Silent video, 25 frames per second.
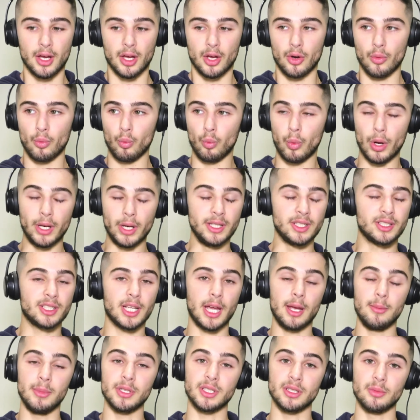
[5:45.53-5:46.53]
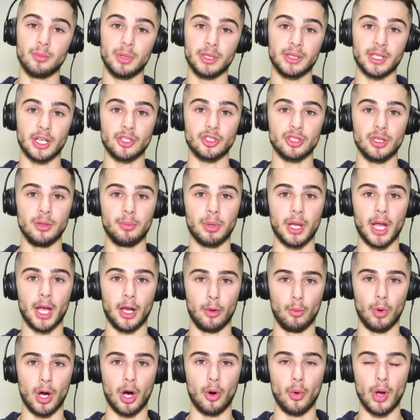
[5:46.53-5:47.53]
when his team isn't potentially
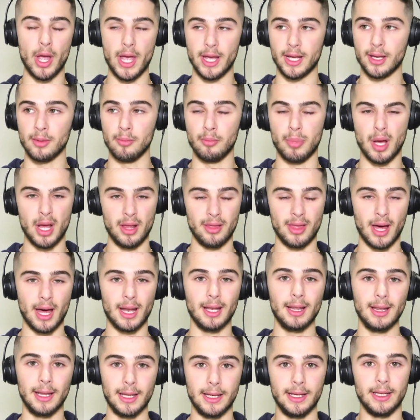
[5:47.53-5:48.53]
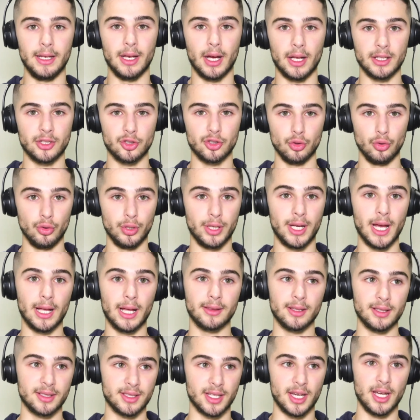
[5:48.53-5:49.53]
playing well, he can be that leader to get
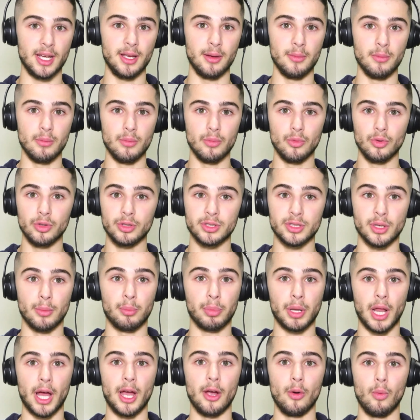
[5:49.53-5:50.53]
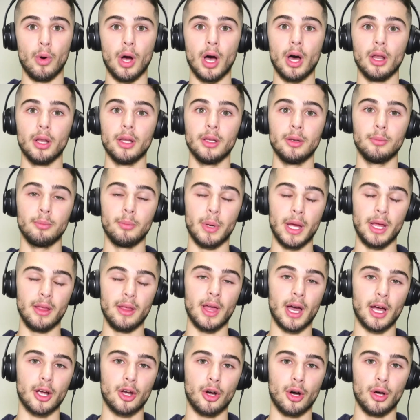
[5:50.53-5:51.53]
the team to play well and be
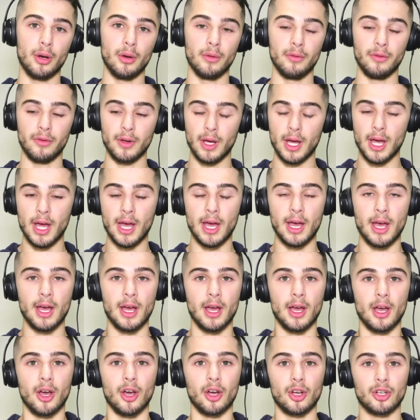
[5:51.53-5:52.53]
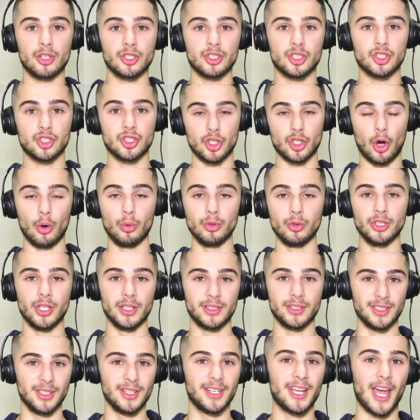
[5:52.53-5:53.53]
that kind of soldier
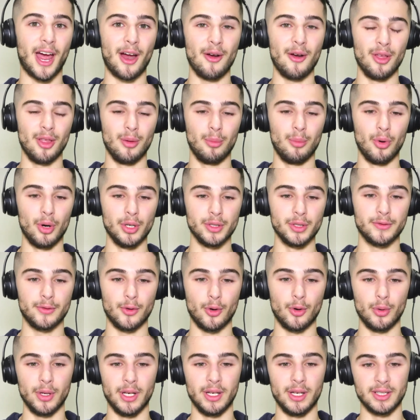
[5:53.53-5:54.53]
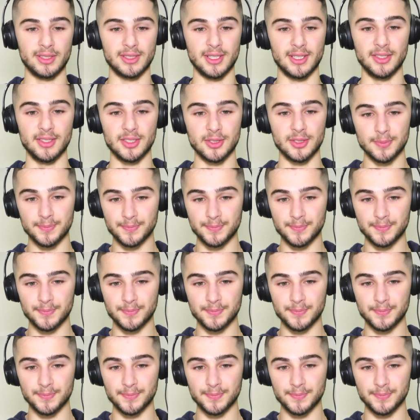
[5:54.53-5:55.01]
to carry the boys forward in a sense.